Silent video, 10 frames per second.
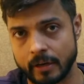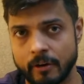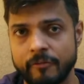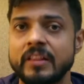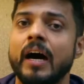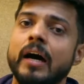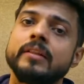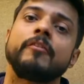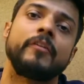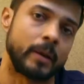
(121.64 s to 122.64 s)
with the
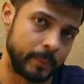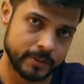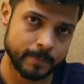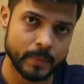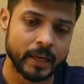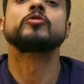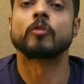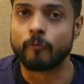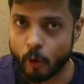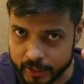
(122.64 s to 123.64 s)
other vitamins. So
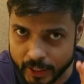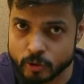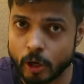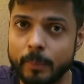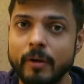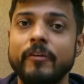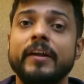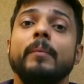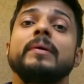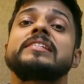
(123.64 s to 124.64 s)
water soluble
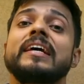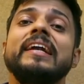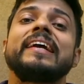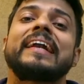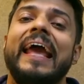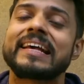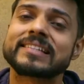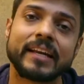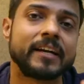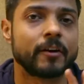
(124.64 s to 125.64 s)
vitamin generally get
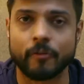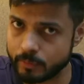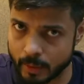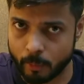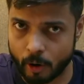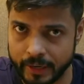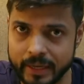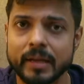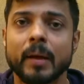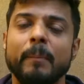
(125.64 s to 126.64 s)
excreted from the body,
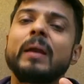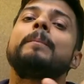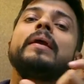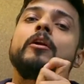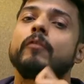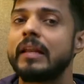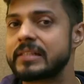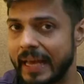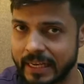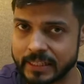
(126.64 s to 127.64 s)
but B12 is
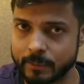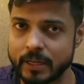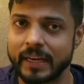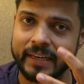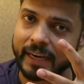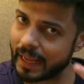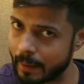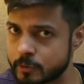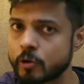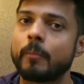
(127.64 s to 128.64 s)
the exception. It get
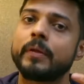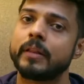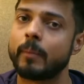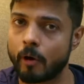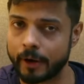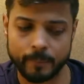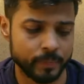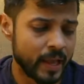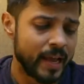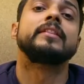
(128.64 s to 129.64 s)
absorbed in the body.
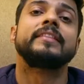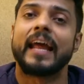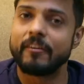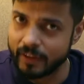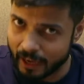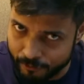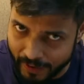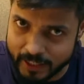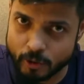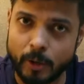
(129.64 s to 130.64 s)
Then we have
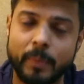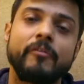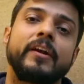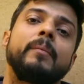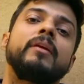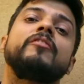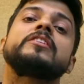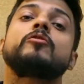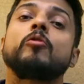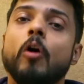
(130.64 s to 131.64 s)
fat soluble vitamin which
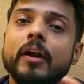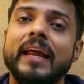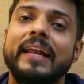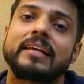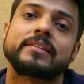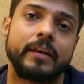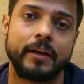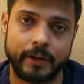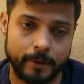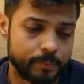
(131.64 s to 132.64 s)
do not get
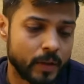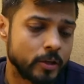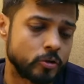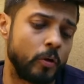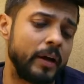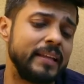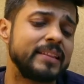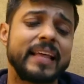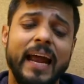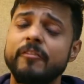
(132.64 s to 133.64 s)
excreted. So in
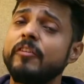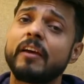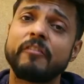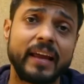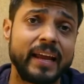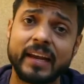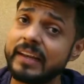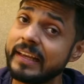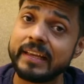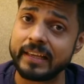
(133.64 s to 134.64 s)
that we have A,
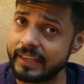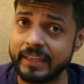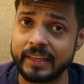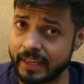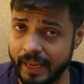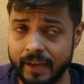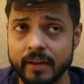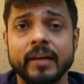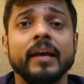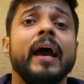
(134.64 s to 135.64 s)
D, E, K.
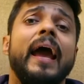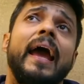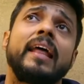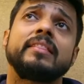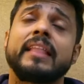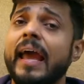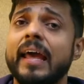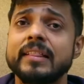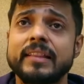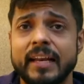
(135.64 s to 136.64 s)
And
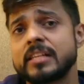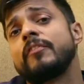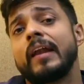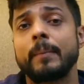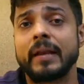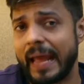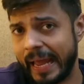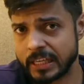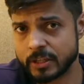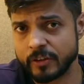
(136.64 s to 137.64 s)
then there is vitamin
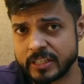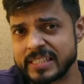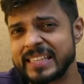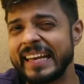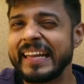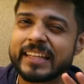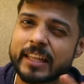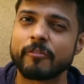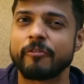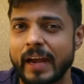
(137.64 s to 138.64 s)
H, which is
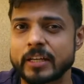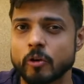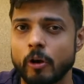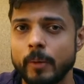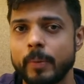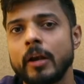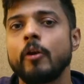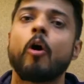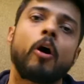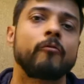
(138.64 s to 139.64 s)
neither fat soluble
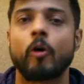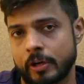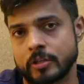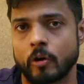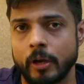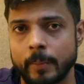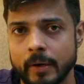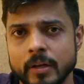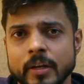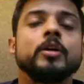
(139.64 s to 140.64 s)
nor water soluble.
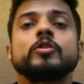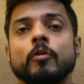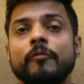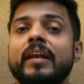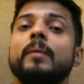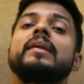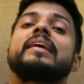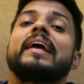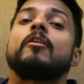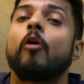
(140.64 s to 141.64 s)
So vitamin
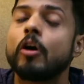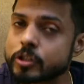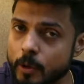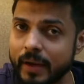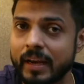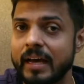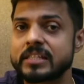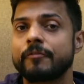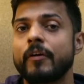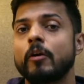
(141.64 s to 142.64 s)
can also be
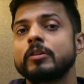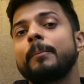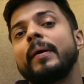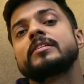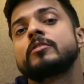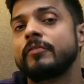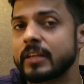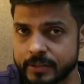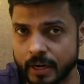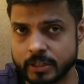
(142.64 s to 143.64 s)
classified on the basis of their
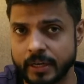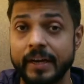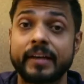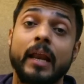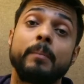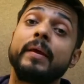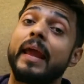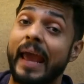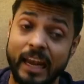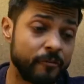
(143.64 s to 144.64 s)
structure. It can be
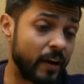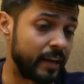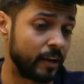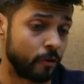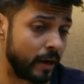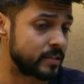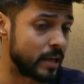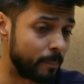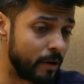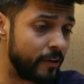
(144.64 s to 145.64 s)
aliphatic, for
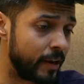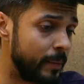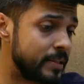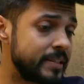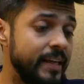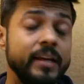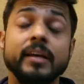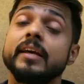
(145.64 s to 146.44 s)
example, vitamin C.